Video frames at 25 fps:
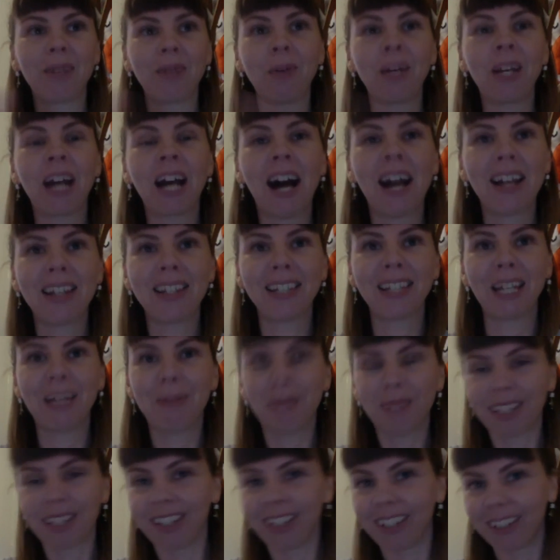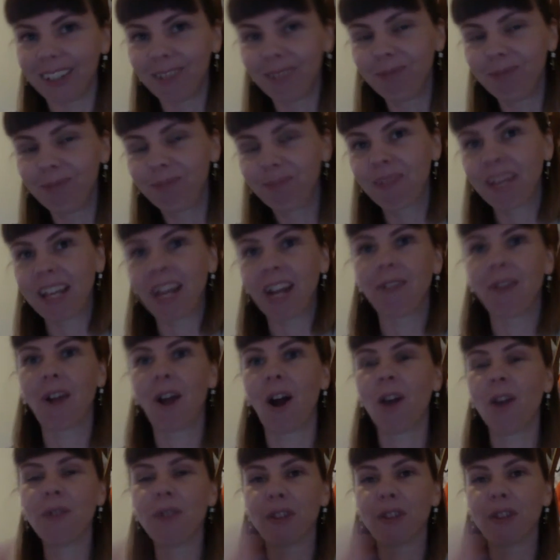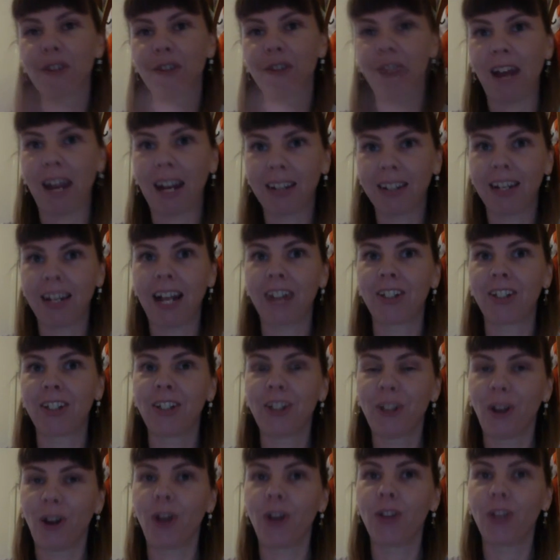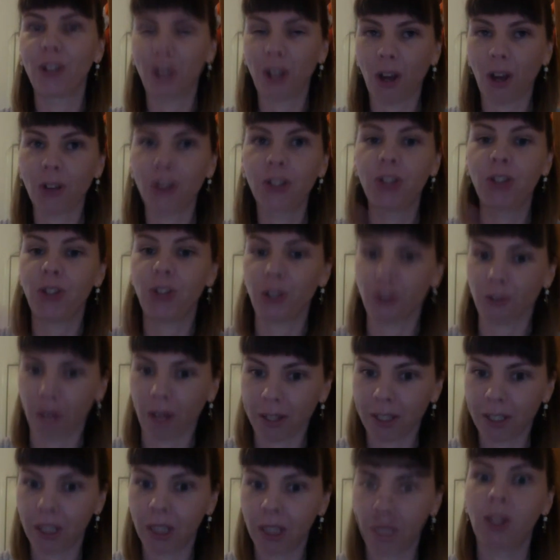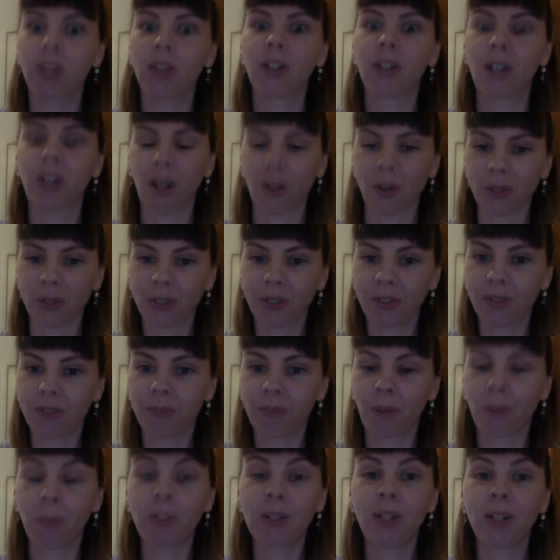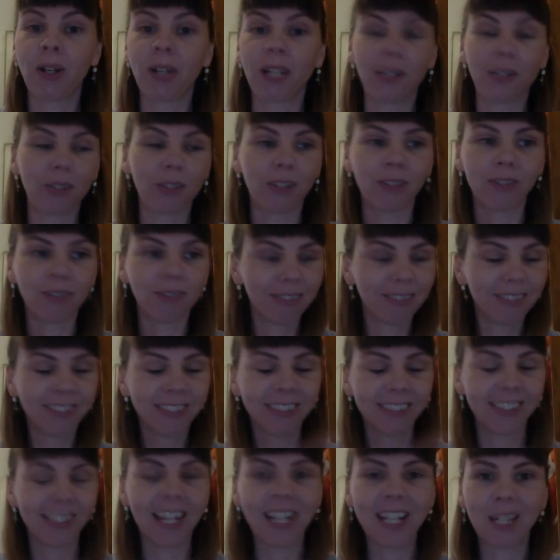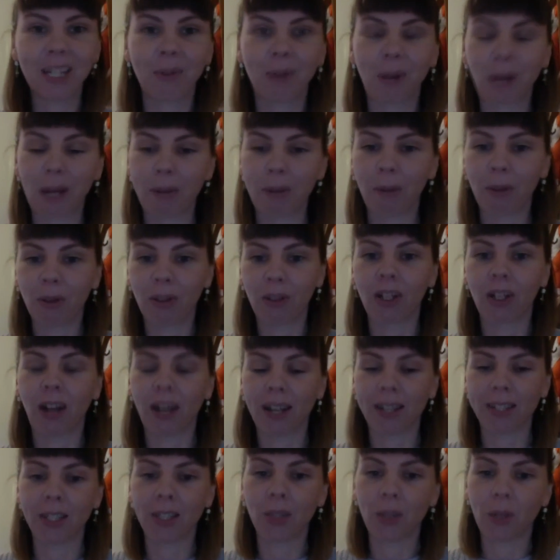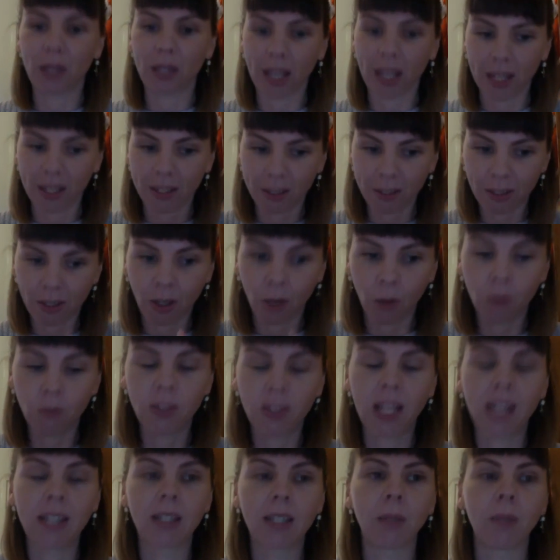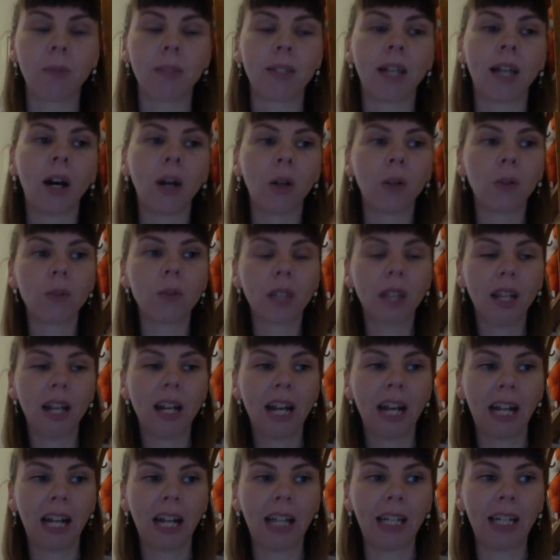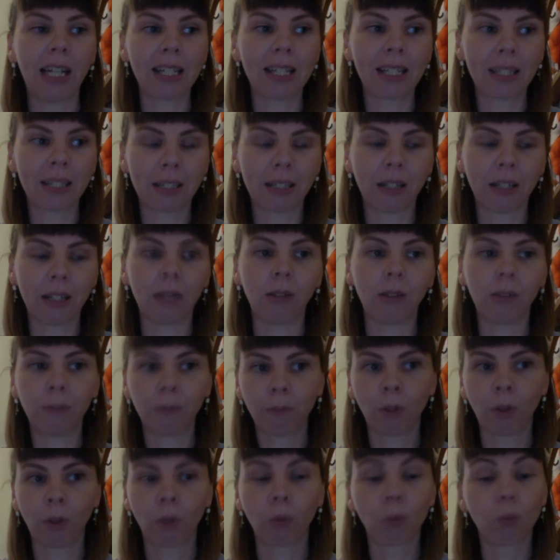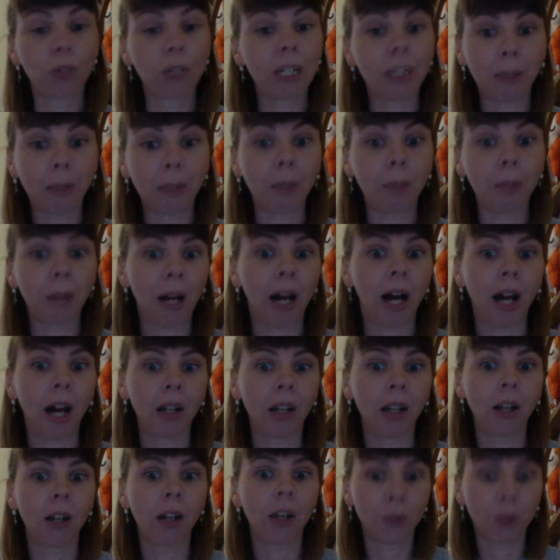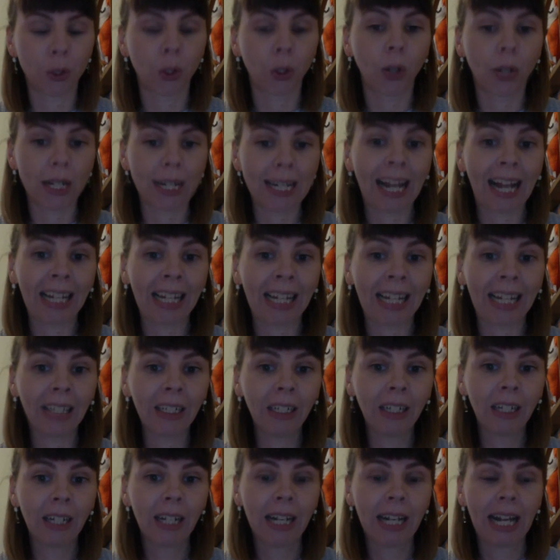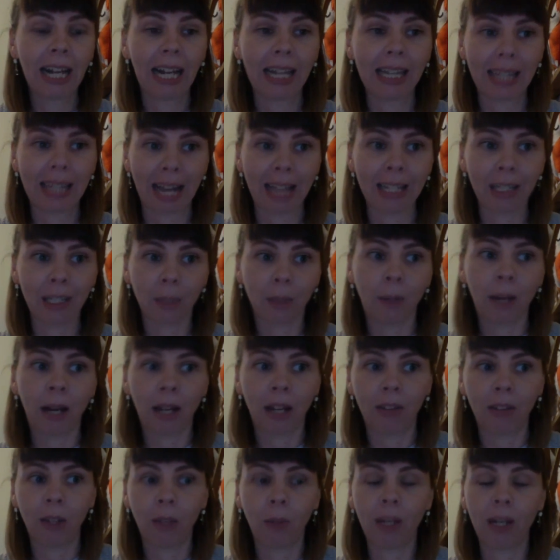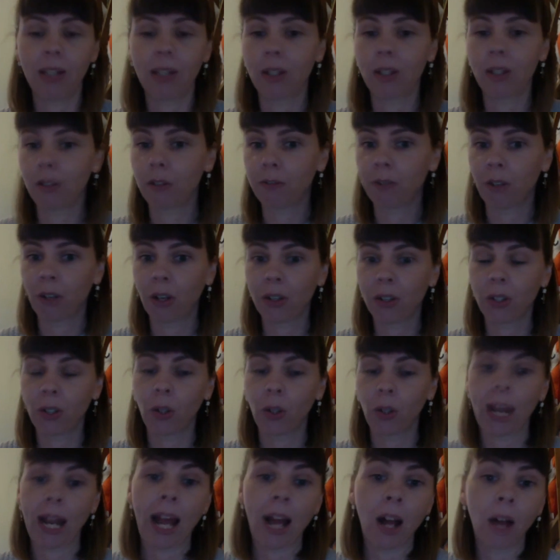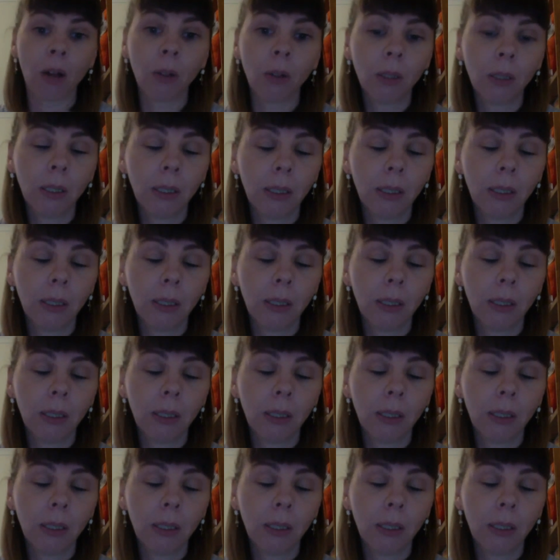can't seem to get over the fact that actually, no, the girls can do the rescuing. The girls probably don't even need to worry about what the guys are doing. They can solve things themselves, and that's still a really big part of storytelling, and that's the part I think we need to sort of focus on now.